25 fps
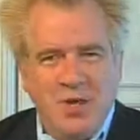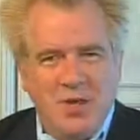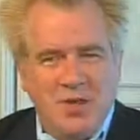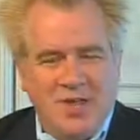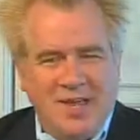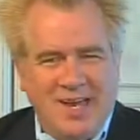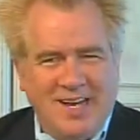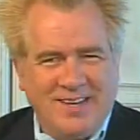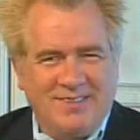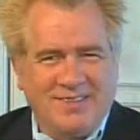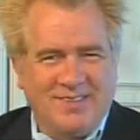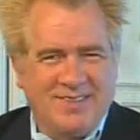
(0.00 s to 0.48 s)

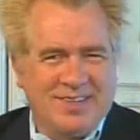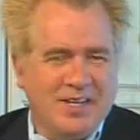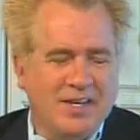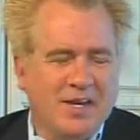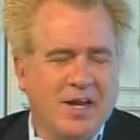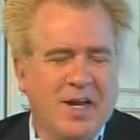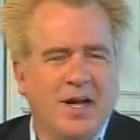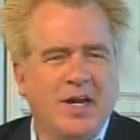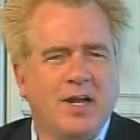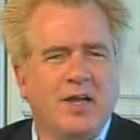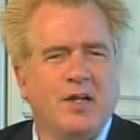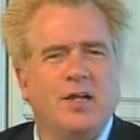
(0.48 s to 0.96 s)
That's the
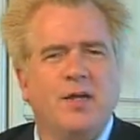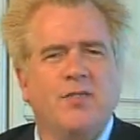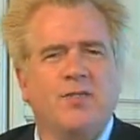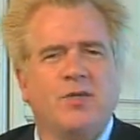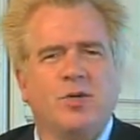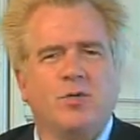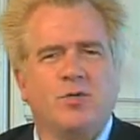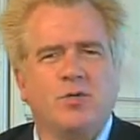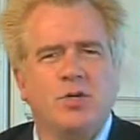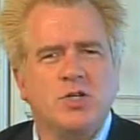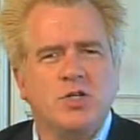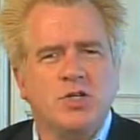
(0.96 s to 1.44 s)

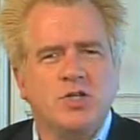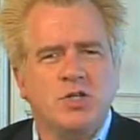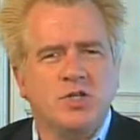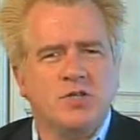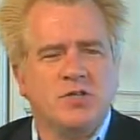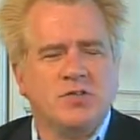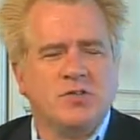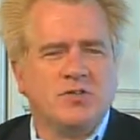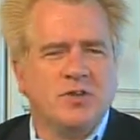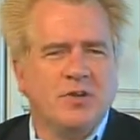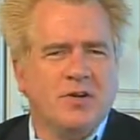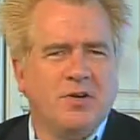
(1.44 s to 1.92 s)
9/11
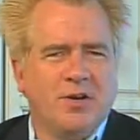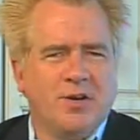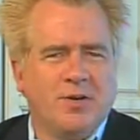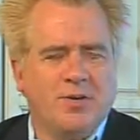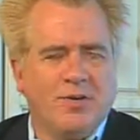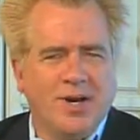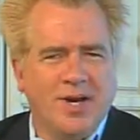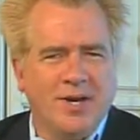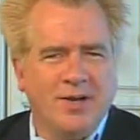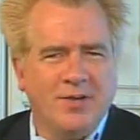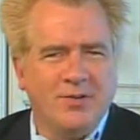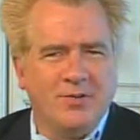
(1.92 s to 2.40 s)
Christian Center at
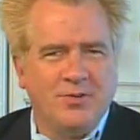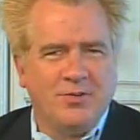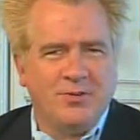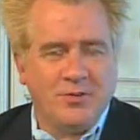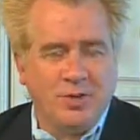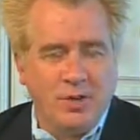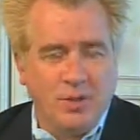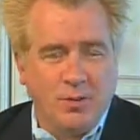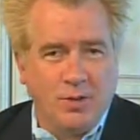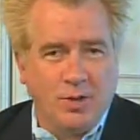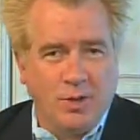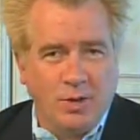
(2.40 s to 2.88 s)
Ground
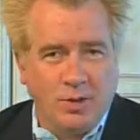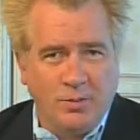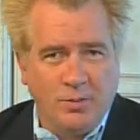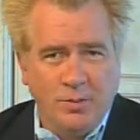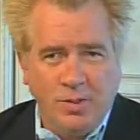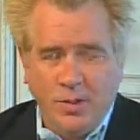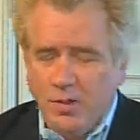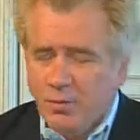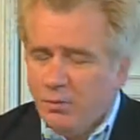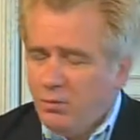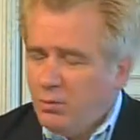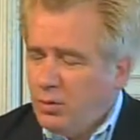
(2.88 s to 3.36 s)
Zero.
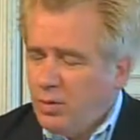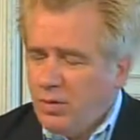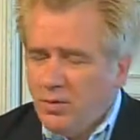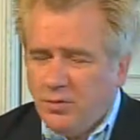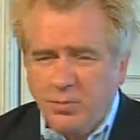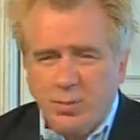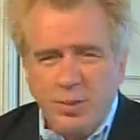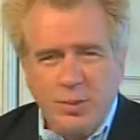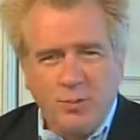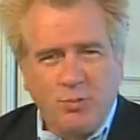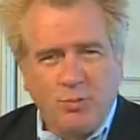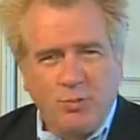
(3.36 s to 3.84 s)

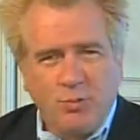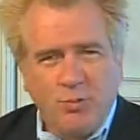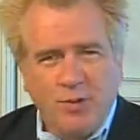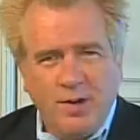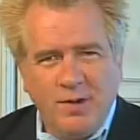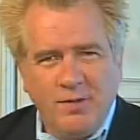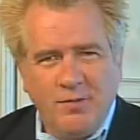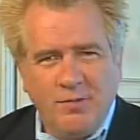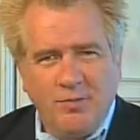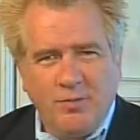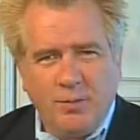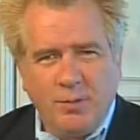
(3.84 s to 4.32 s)
Please be
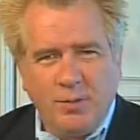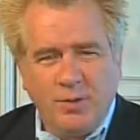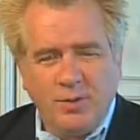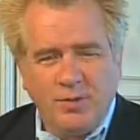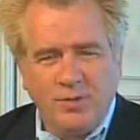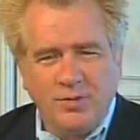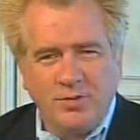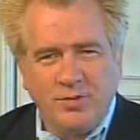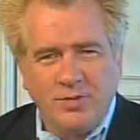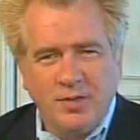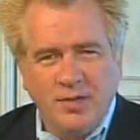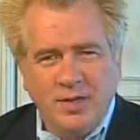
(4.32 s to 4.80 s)
praying for
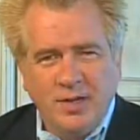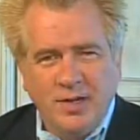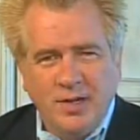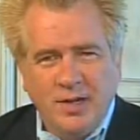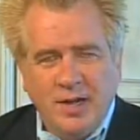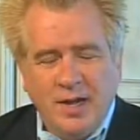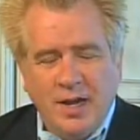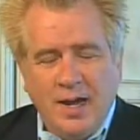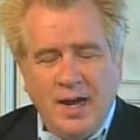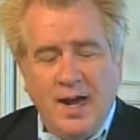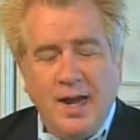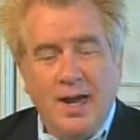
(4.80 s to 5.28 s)
us.
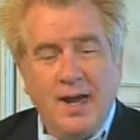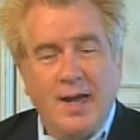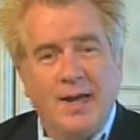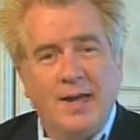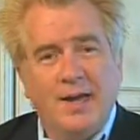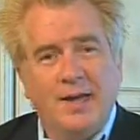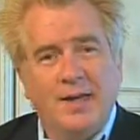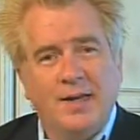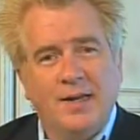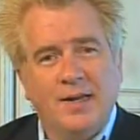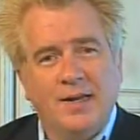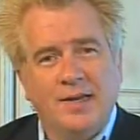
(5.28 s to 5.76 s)

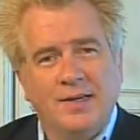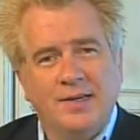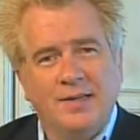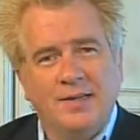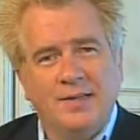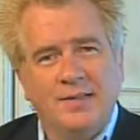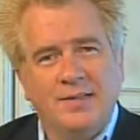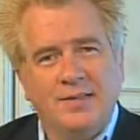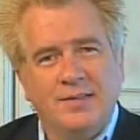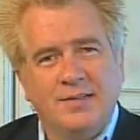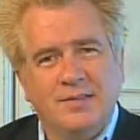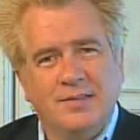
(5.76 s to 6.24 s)
And
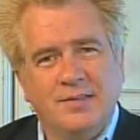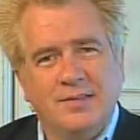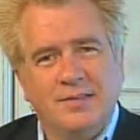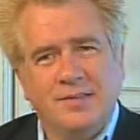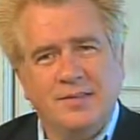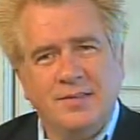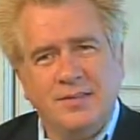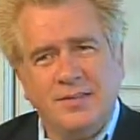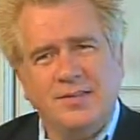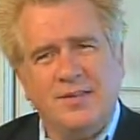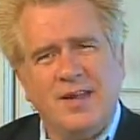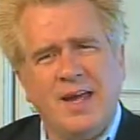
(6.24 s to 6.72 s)

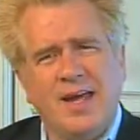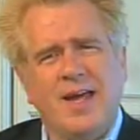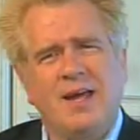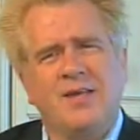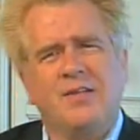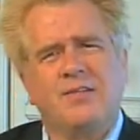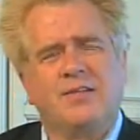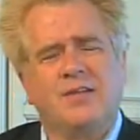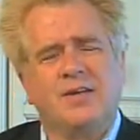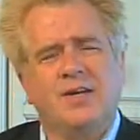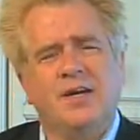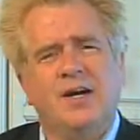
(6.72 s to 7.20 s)
just
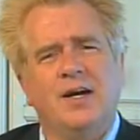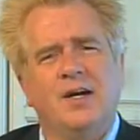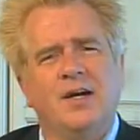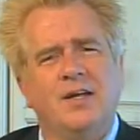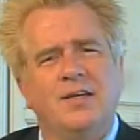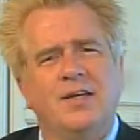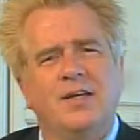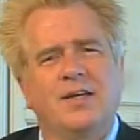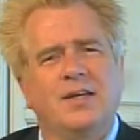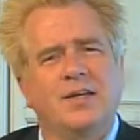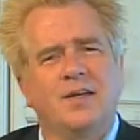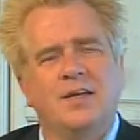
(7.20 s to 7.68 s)
ask
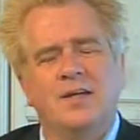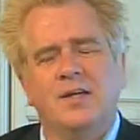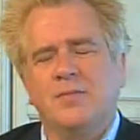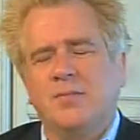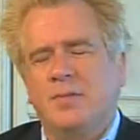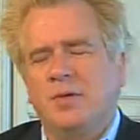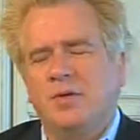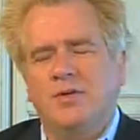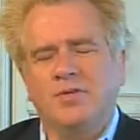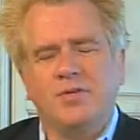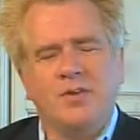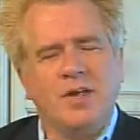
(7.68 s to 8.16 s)
God to
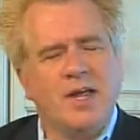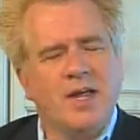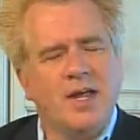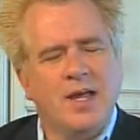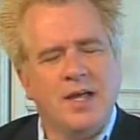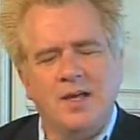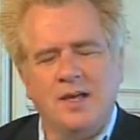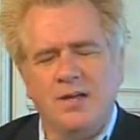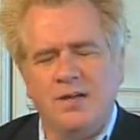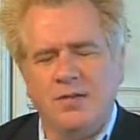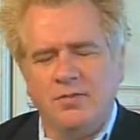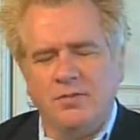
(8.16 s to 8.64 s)
keep His
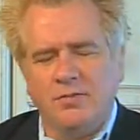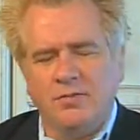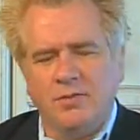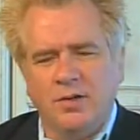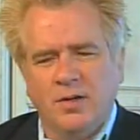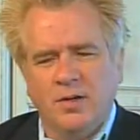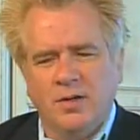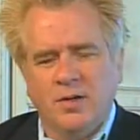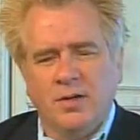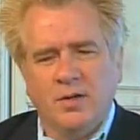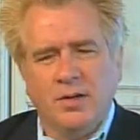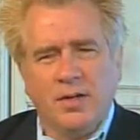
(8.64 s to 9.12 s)
hand of
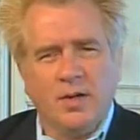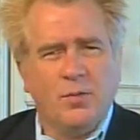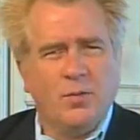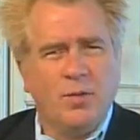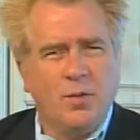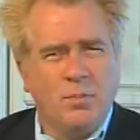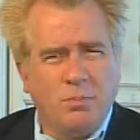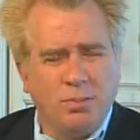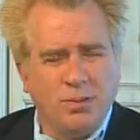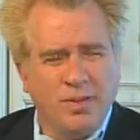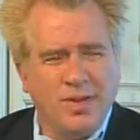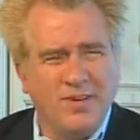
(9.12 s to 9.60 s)
not
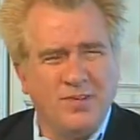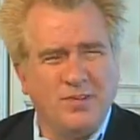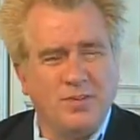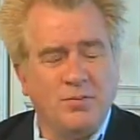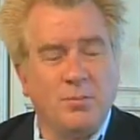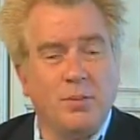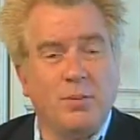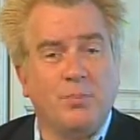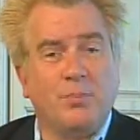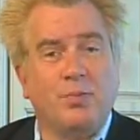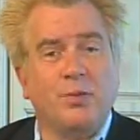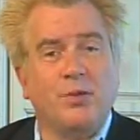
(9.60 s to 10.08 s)
only
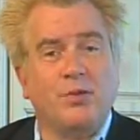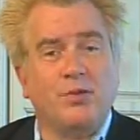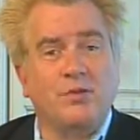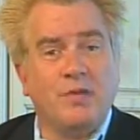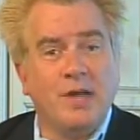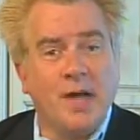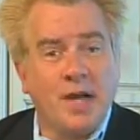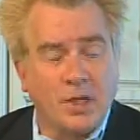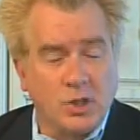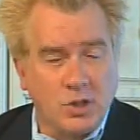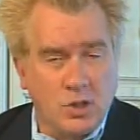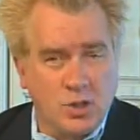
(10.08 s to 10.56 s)
blessing but
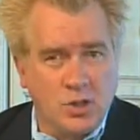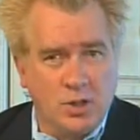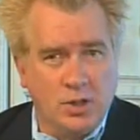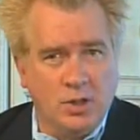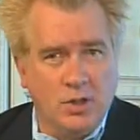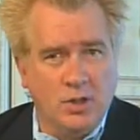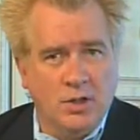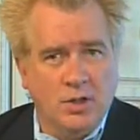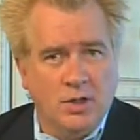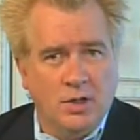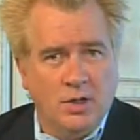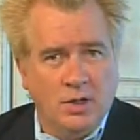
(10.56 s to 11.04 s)
protection
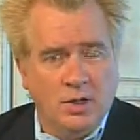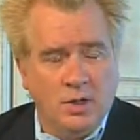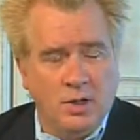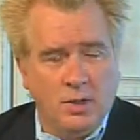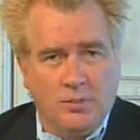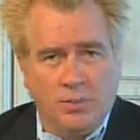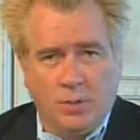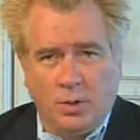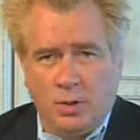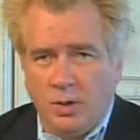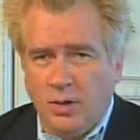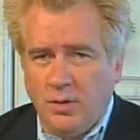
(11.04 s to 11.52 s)

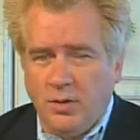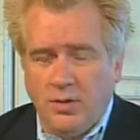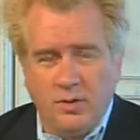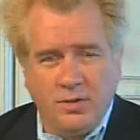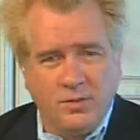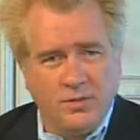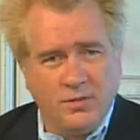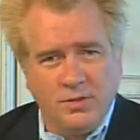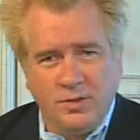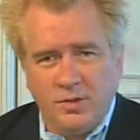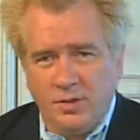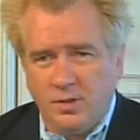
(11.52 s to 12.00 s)
upon
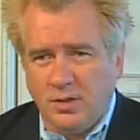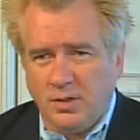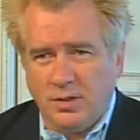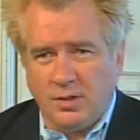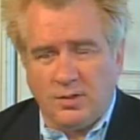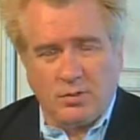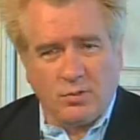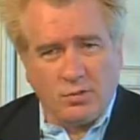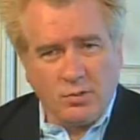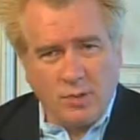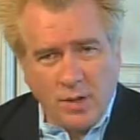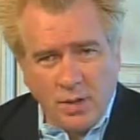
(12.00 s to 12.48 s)
this
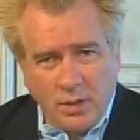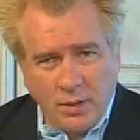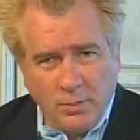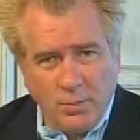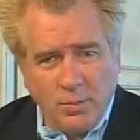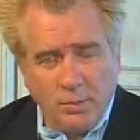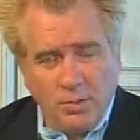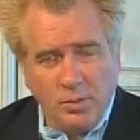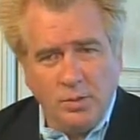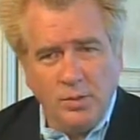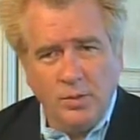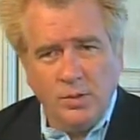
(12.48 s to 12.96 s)

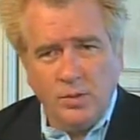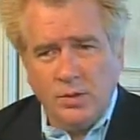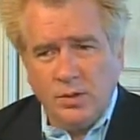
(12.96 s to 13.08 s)
incredible